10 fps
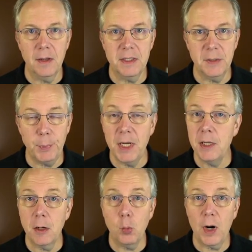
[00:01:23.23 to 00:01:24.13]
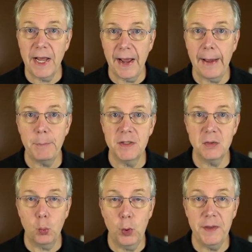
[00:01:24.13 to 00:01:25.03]
depending on what
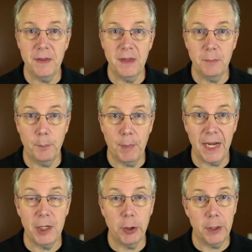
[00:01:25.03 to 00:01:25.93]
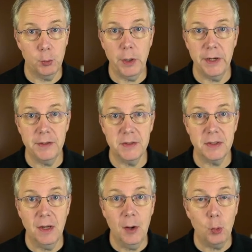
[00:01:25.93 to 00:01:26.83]
happens when the binary
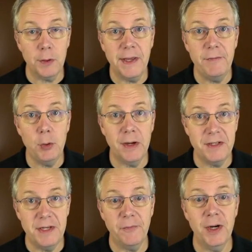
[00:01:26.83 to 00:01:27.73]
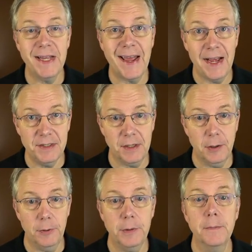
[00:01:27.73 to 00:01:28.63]
runs, will give you a different exit
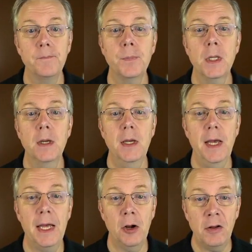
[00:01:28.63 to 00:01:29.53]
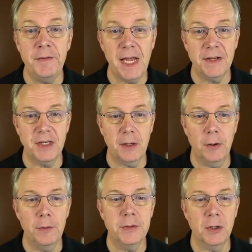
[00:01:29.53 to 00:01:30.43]
code. And all the exit
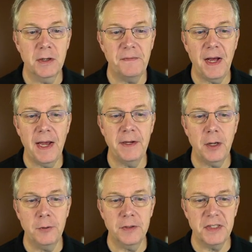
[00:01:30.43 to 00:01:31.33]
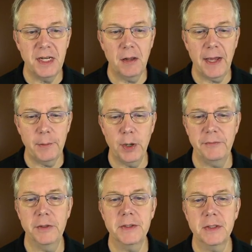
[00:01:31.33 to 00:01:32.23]
codes are defined under CLI
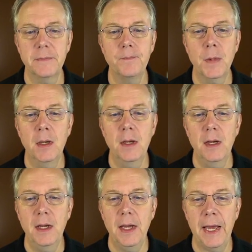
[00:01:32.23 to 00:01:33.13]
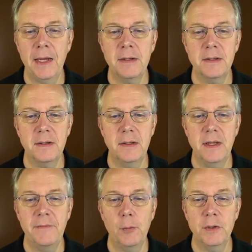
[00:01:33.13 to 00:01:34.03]
reference. And
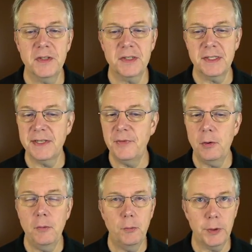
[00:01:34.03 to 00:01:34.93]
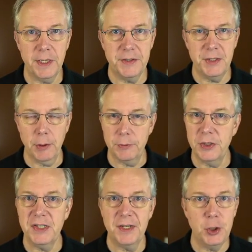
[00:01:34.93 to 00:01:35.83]
if it was successful, we'll get a zero,
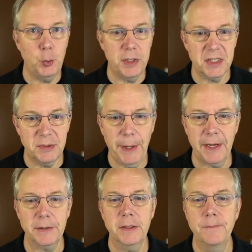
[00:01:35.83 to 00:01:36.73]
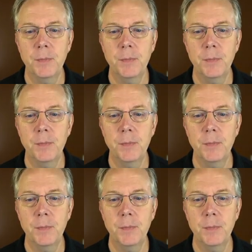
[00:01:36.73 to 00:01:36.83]
just as you would expect.